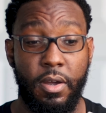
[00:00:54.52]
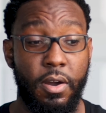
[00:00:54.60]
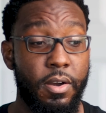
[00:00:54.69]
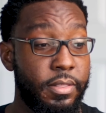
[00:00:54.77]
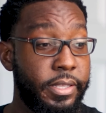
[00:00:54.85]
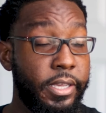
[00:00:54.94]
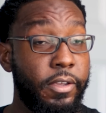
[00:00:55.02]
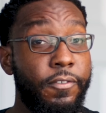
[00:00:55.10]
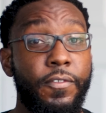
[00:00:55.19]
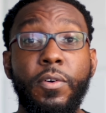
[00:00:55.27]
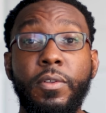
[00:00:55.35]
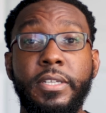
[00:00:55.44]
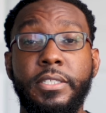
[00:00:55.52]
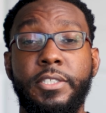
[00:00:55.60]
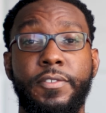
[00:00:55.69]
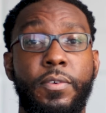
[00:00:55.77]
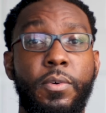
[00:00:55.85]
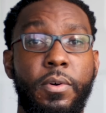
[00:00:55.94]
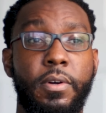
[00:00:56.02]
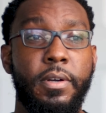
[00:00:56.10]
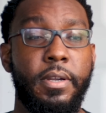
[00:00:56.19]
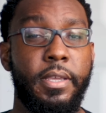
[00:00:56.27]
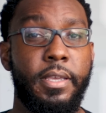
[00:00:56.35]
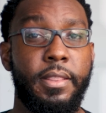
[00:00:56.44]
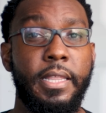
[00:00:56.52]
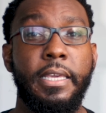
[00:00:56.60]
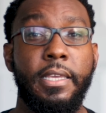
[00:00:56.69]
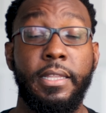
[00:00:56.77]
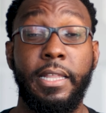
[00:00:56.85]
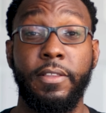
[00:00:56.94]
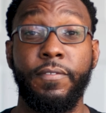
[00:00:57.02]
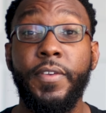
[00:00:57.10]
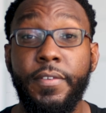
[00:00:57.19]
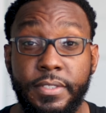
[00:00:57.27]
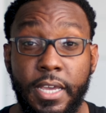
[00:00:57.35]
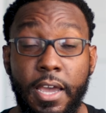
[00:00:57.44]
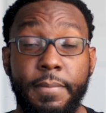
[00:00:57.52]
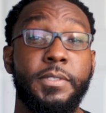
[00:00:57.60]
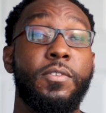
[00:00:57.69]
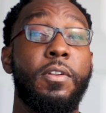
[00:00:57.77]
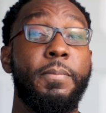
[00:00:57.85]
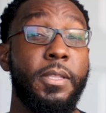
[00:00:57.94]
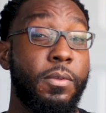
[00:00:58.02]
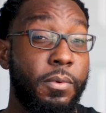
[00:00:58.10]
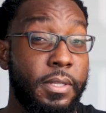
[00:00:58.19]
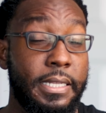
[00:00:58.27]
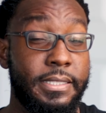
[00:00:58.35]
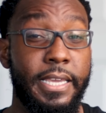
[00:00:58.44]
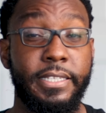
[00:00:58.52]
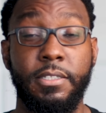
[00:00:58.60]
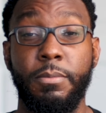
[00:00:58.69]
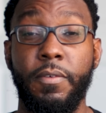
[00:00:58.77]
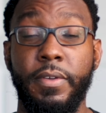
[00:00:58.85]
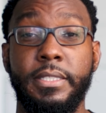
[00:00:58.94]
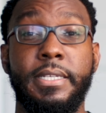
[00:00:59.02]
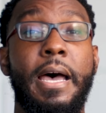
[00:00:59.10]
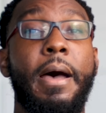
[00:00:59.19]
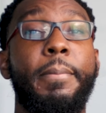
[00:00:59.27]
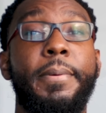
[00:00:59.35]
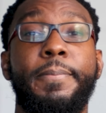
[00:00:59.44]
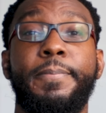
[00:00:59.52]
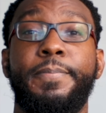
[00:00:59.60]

Are they foolish for thinking that the fifth time is going to be the one that takes them over the top?